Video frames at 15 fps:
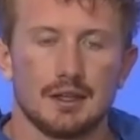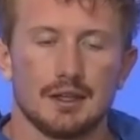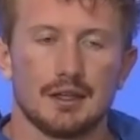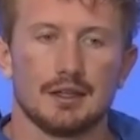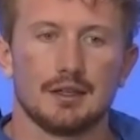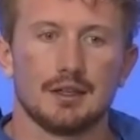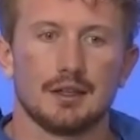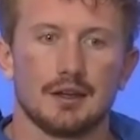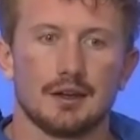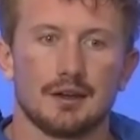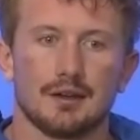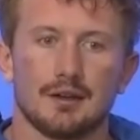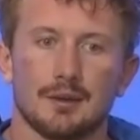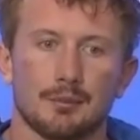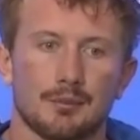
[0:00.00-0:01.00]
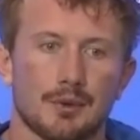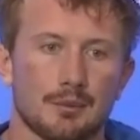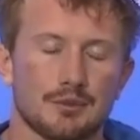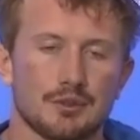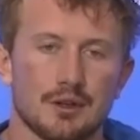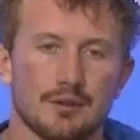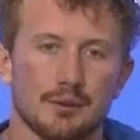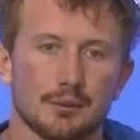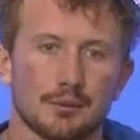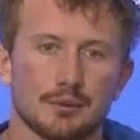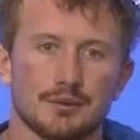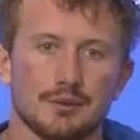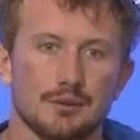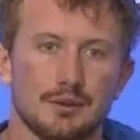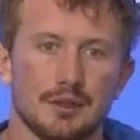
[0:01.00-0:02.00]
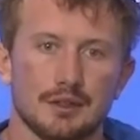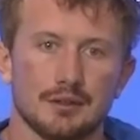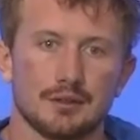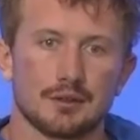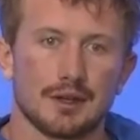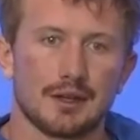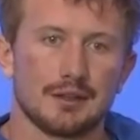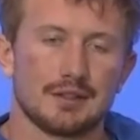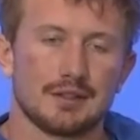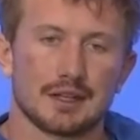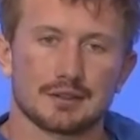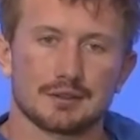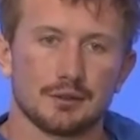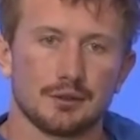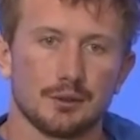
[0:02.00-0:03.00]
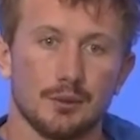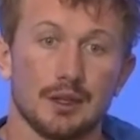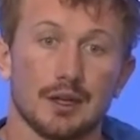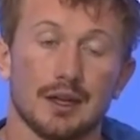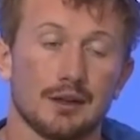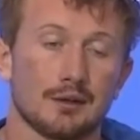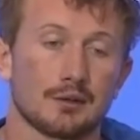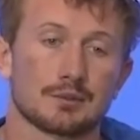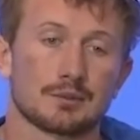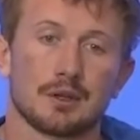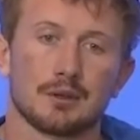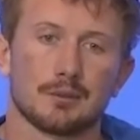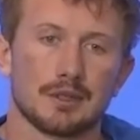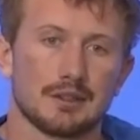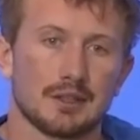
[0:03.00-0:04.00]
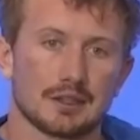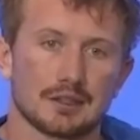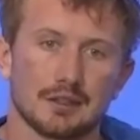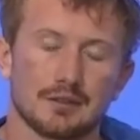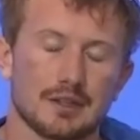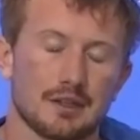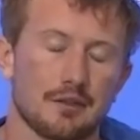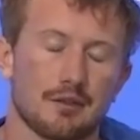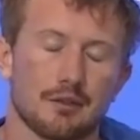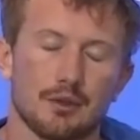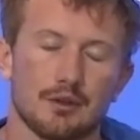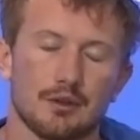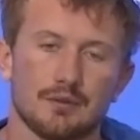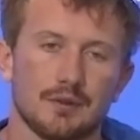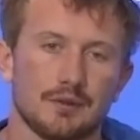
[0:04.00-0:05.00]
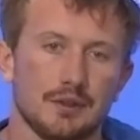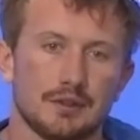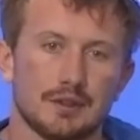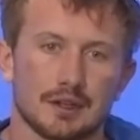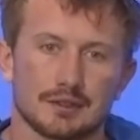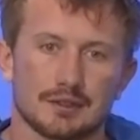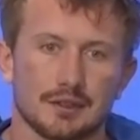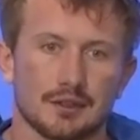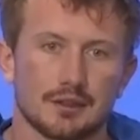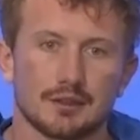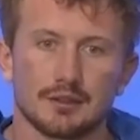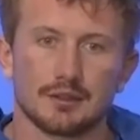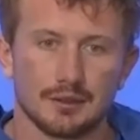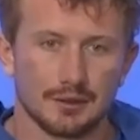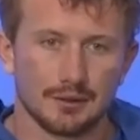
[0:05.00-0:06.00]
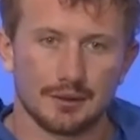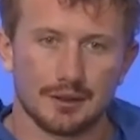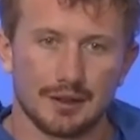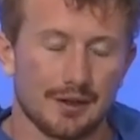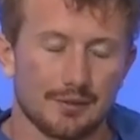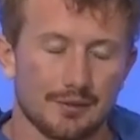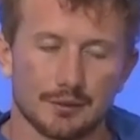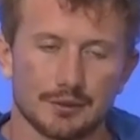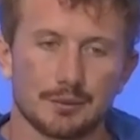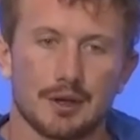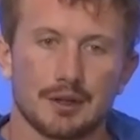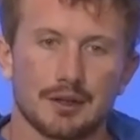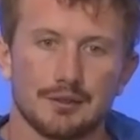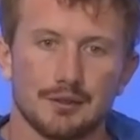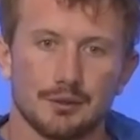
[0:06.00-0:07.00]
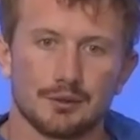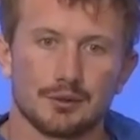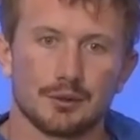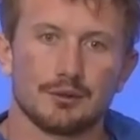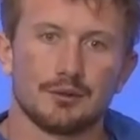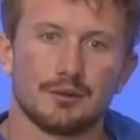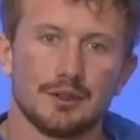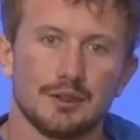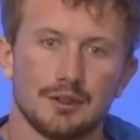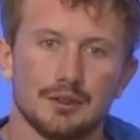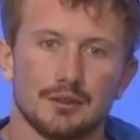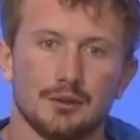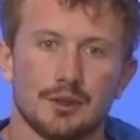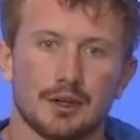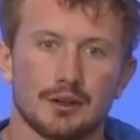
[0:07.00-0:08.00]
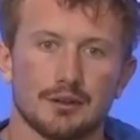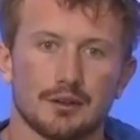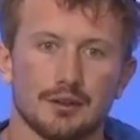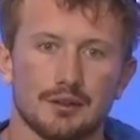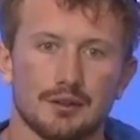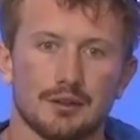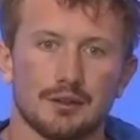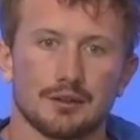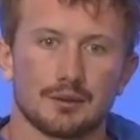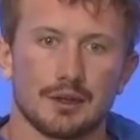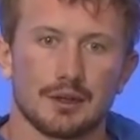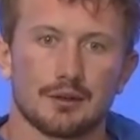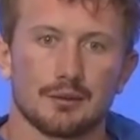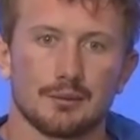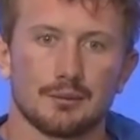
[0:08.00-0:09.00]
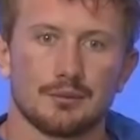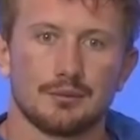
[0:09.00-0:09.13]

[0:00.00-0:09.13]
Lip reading: And I'm sure everyone was tuned in. So I had texts during the week. I got to respond to my texts. I have like 350 texts that I haven't responded to. So do that on the right home.